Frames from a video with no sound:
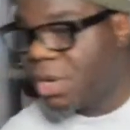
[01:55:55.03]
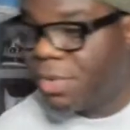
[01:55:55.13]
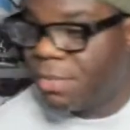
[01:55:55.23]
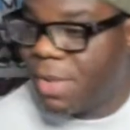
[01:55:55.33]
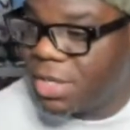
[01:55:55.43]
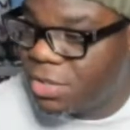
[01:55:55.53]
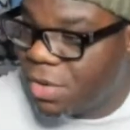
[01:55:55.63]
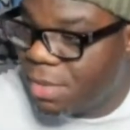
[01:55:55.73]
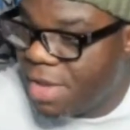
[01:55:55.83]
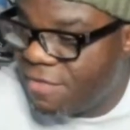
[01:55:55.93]
I put them by the
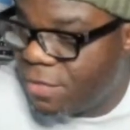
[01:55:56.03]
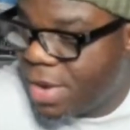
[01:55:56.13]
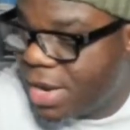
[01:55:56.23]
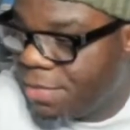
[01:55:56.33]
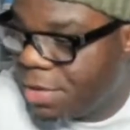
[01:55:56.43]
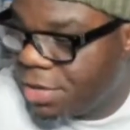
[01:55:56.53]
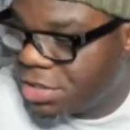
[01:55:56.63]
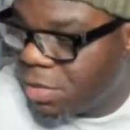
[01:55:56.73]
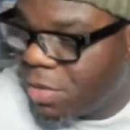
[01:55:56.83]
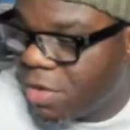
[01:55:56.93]
door. I'm gonna have them right up here
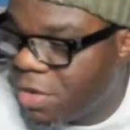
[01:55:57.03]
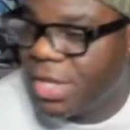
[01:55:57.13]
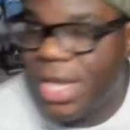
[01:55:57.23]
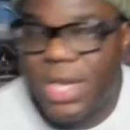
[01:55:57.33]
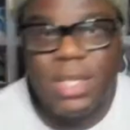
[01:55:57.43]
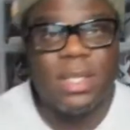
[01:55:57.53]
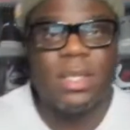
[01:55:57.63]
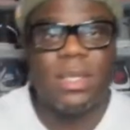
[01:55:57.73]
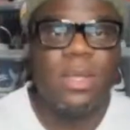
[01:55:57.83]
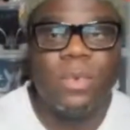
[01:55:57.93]
so I won't forget.
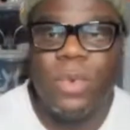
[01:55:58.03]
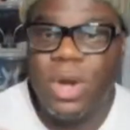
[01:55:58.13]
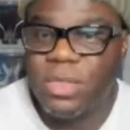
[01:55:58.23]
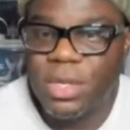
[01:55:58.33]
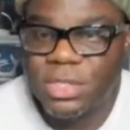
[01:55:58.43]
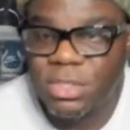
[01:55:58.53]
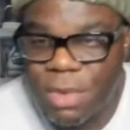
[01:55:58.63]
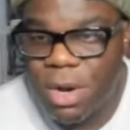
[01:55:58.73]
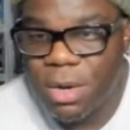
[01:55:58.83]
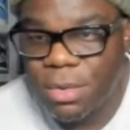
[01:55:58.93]
Wearing those
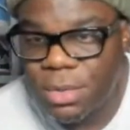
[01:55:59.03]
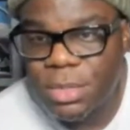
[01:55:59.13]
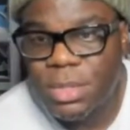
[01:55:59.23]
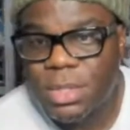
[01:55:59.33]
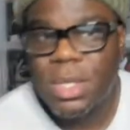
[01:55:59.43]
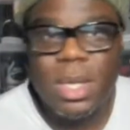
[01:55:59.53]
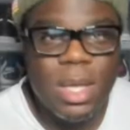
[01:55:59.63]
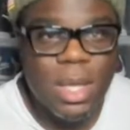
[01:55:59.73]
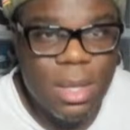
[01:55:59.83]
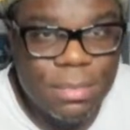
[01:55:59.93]
tomorrow.
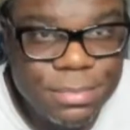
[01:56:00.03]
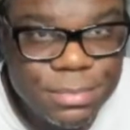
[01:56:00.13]
Um,